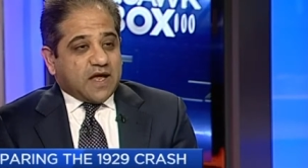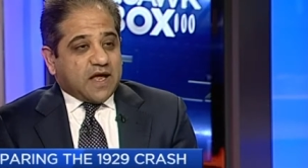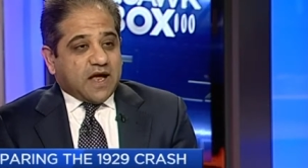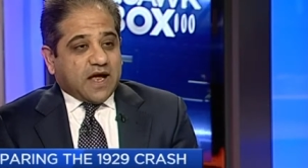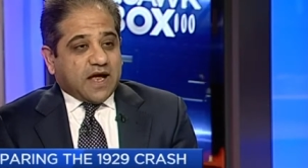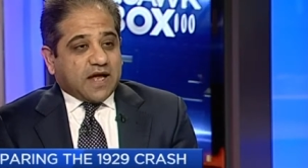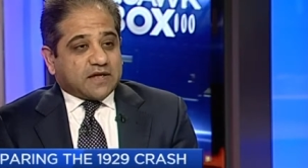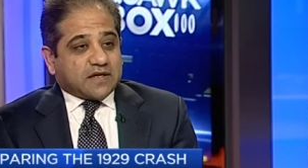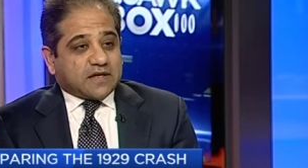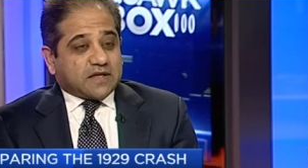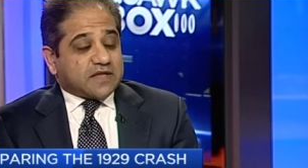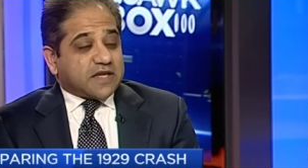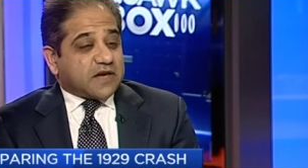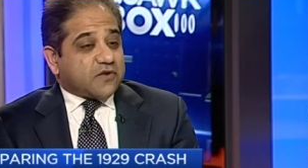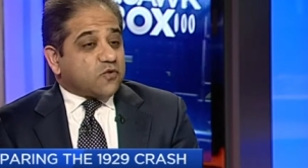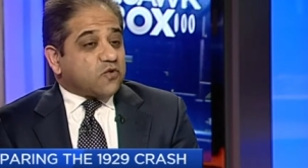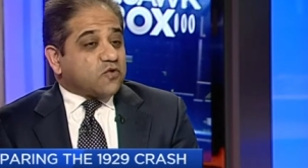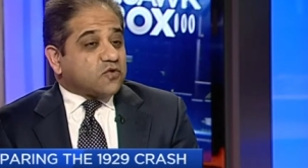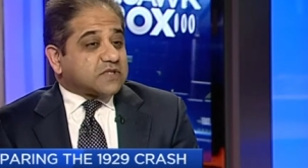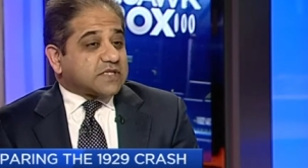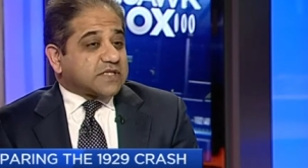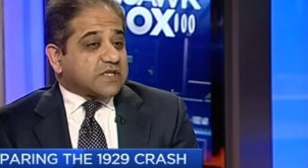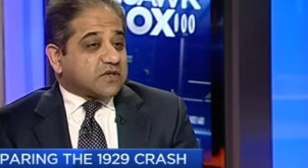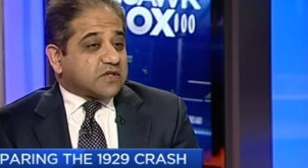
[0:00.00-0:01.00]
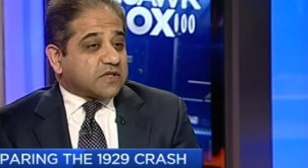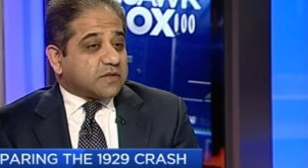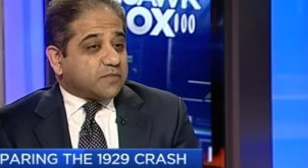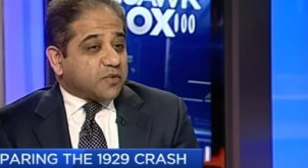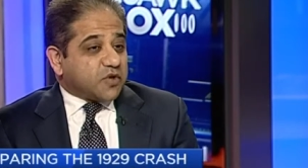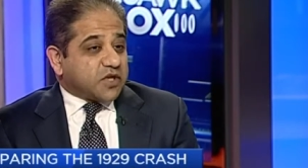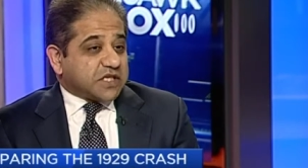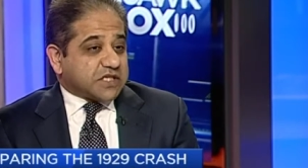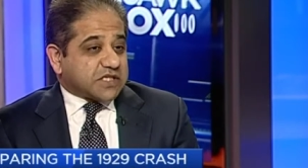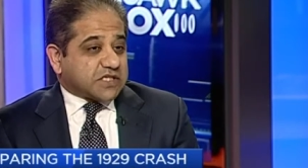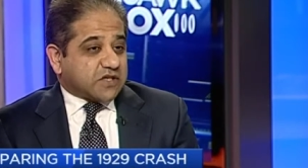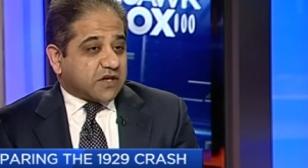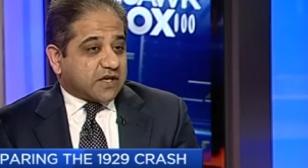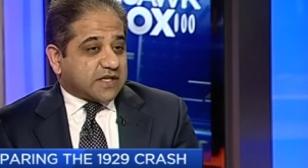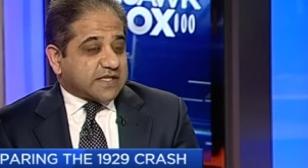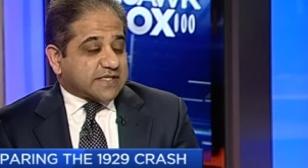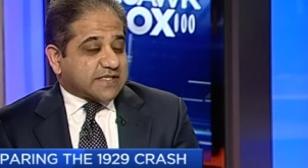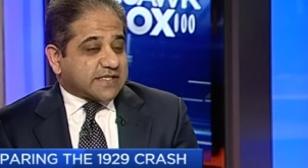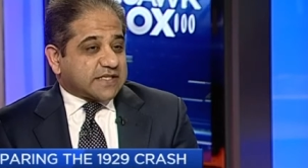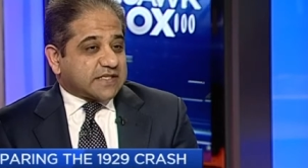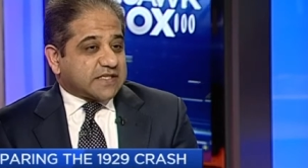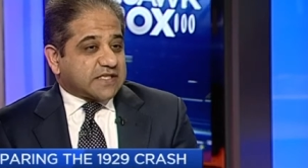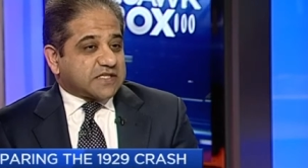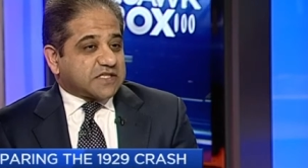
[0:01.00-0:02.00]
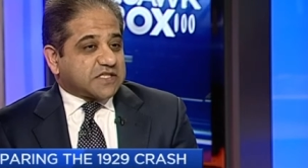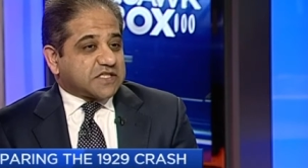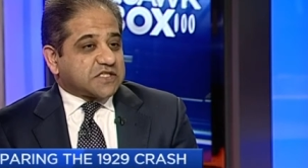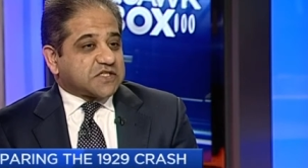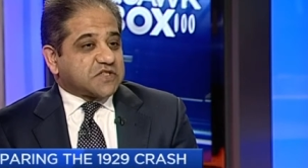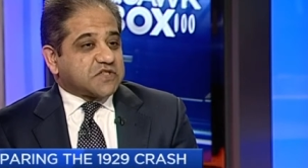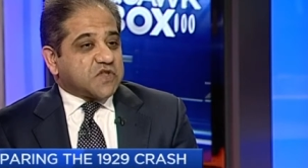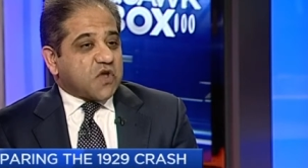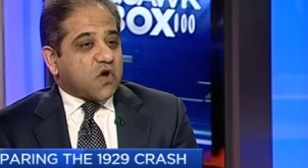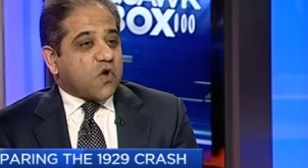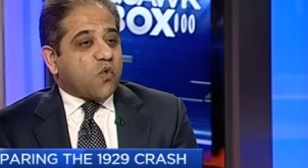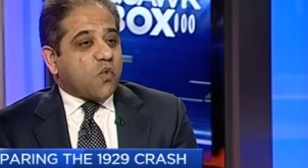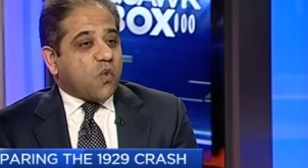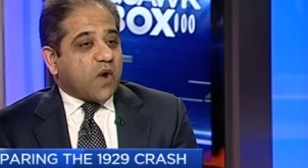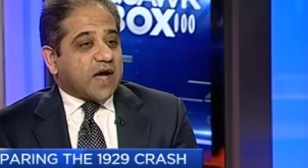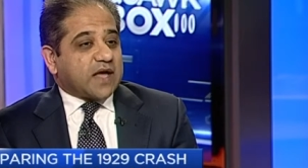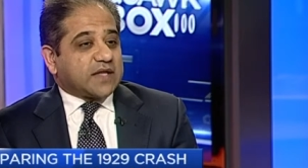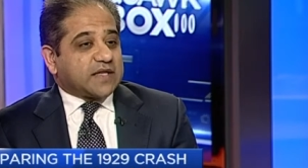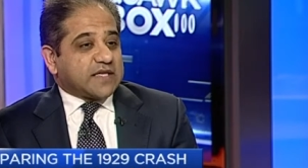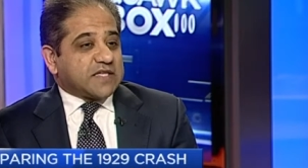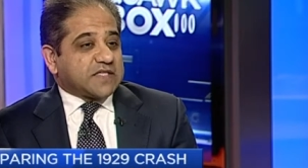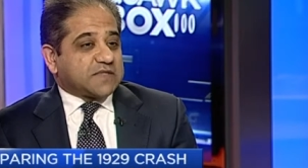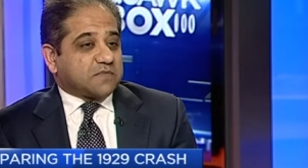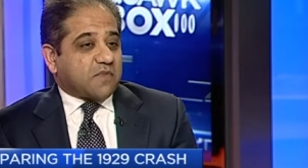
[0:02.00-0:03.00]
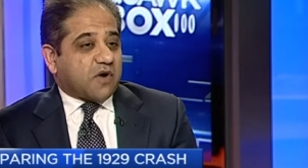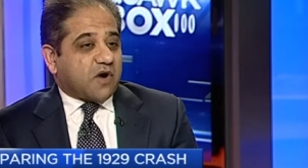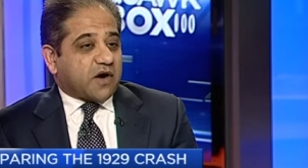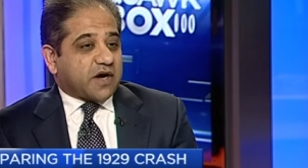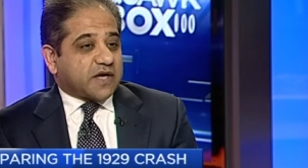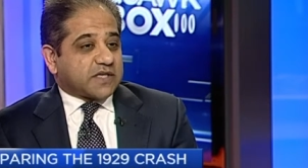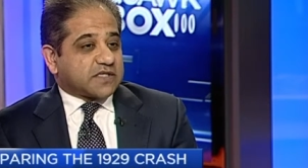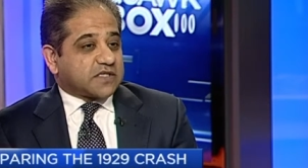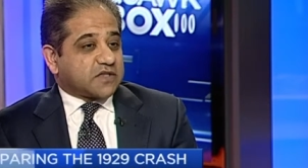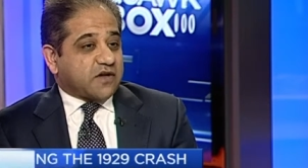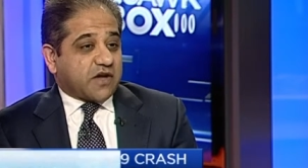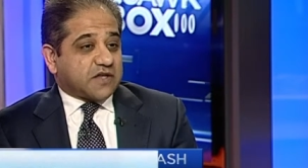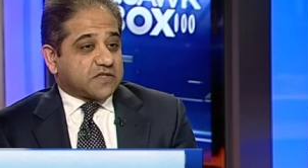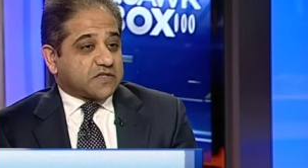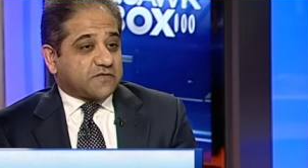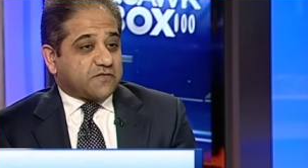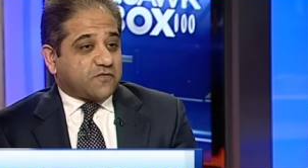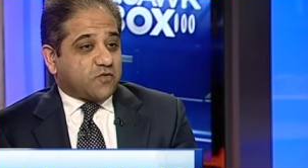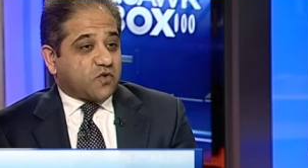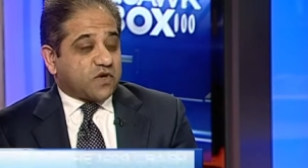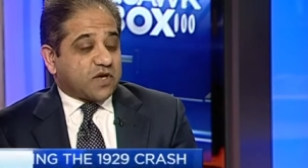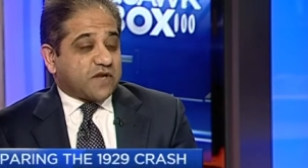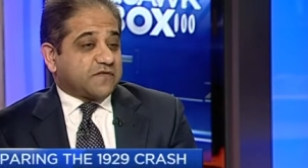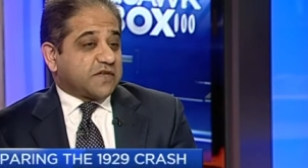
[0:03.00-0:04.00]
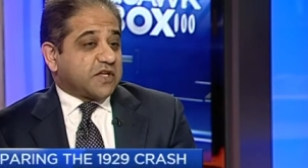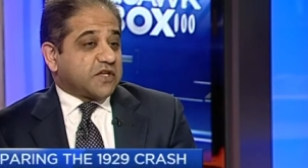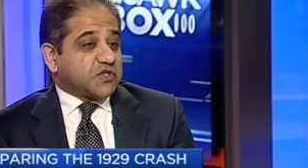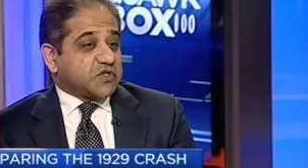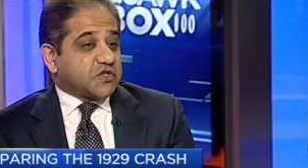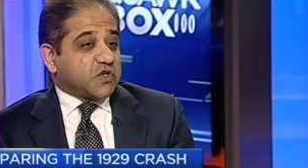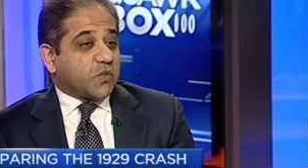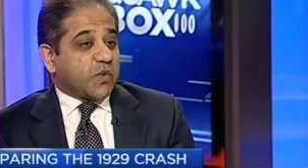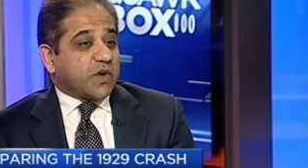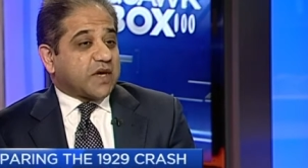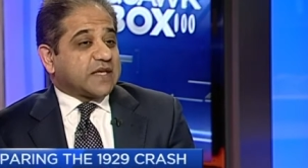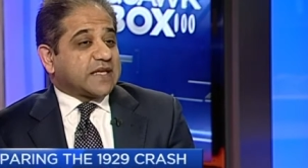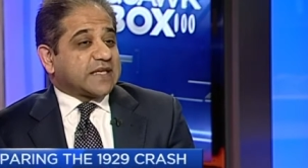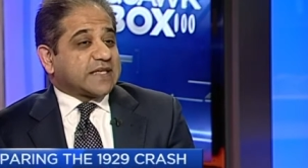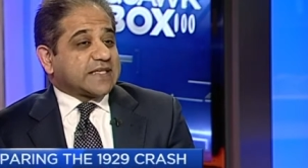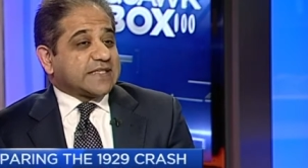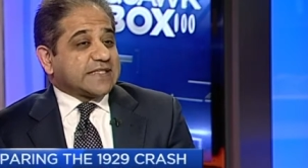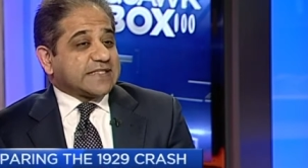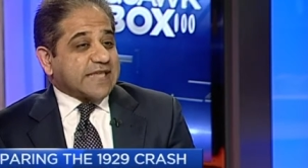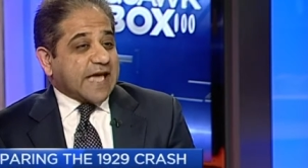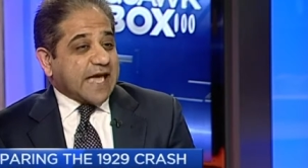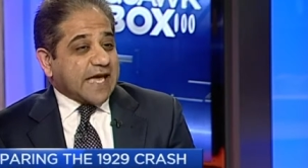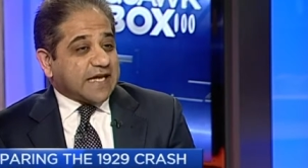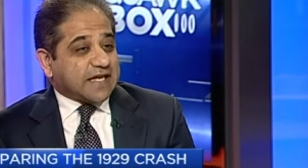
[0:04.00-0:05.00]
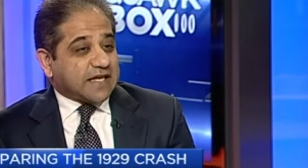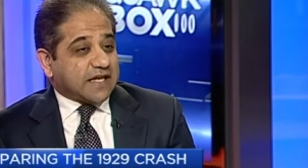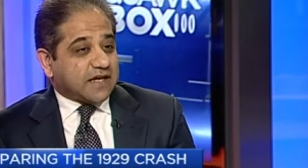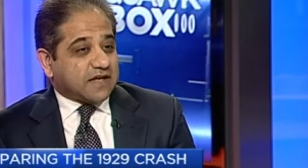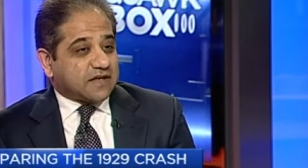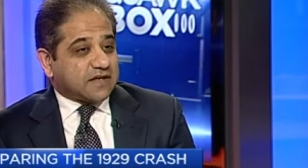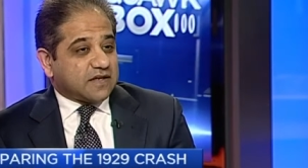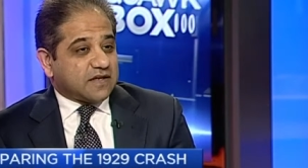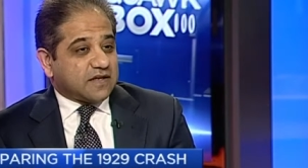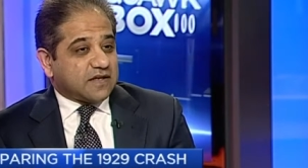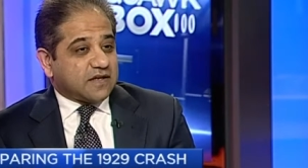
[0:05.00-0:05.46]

and they're all still on the bullish side. They said there's just no way these markets are going to fall. And if they do, we're going to contain it.